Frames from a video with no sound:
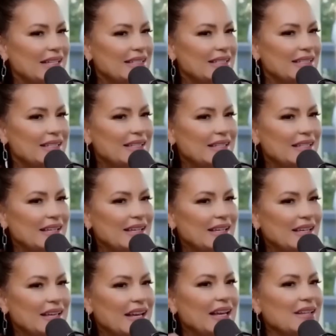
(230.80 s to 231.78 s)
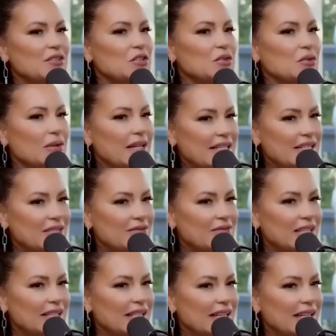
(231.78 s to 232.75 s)
experiences allowed her to
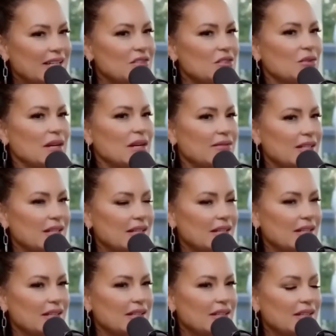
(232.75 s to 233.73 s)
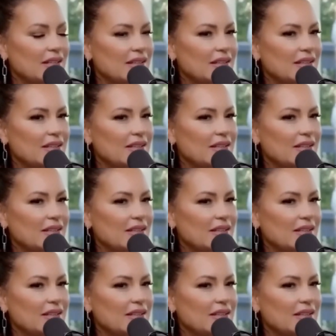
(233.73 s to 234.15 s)
witness firsthand the hustle and